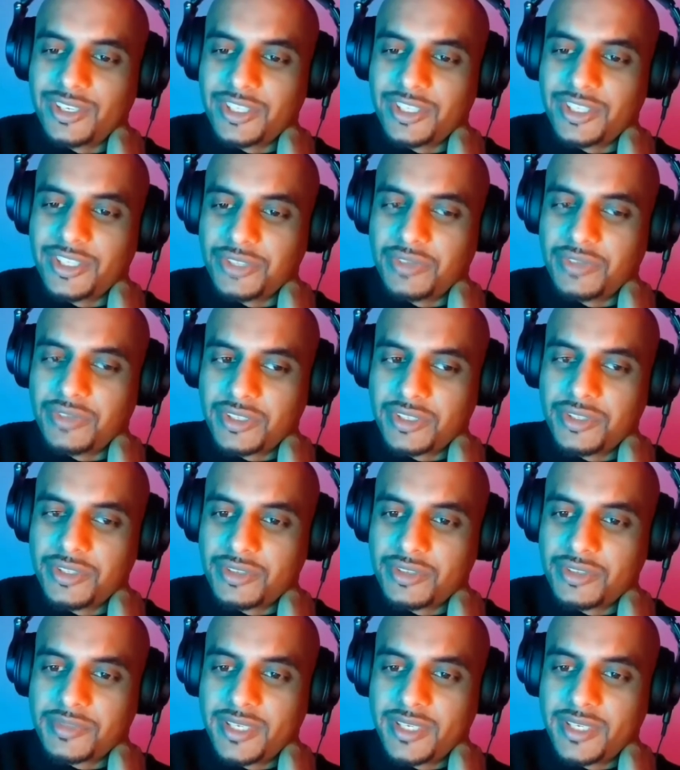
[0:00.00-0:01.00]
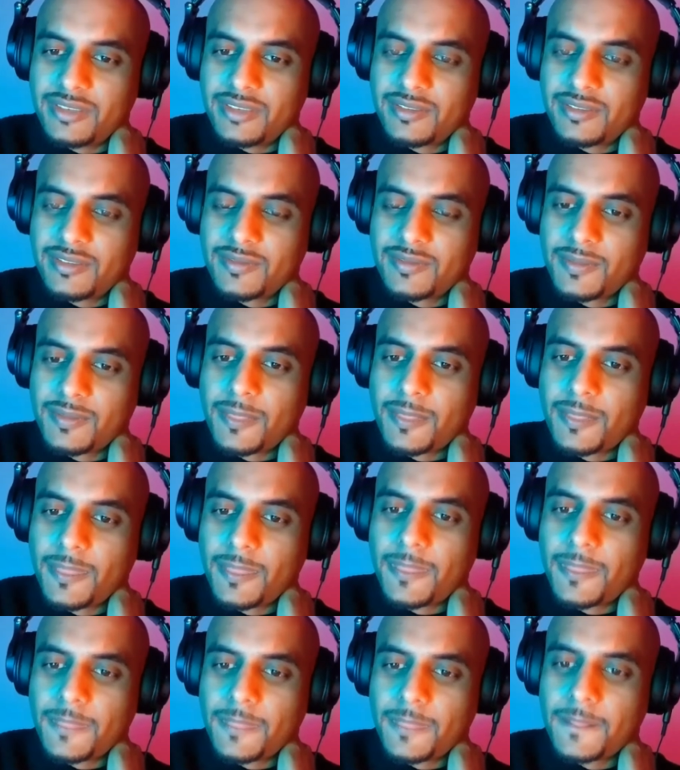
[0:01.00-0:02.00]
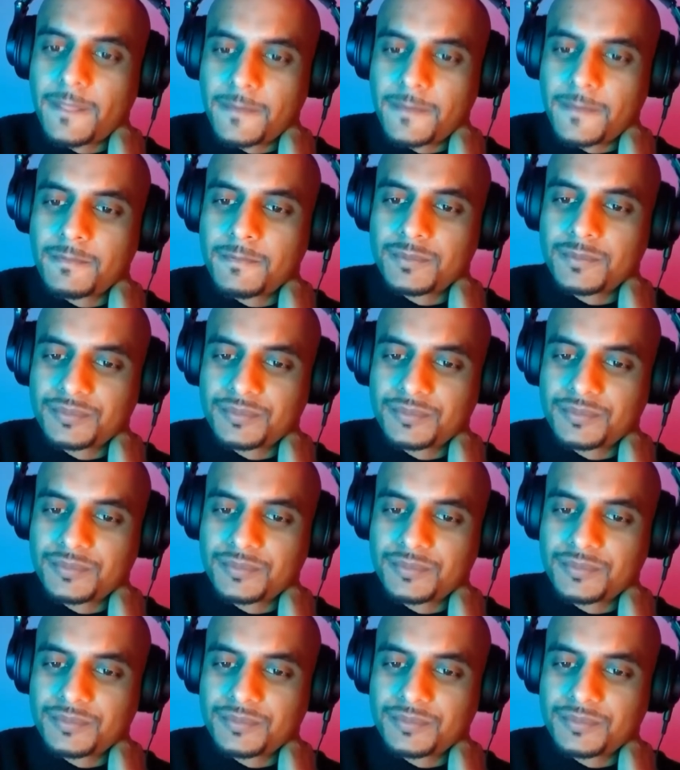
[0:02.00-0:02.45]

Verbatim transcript: whole idea that, you know how we reference like we're pilots or we're like